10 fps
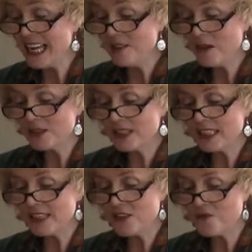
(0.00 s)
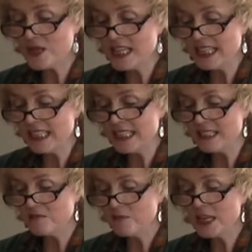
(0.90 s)
he stayed mostly in the
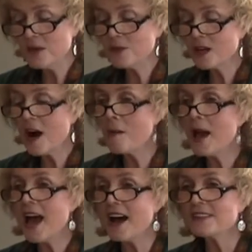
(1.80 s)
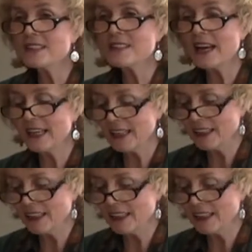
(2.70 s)
weeds, but he would come out to say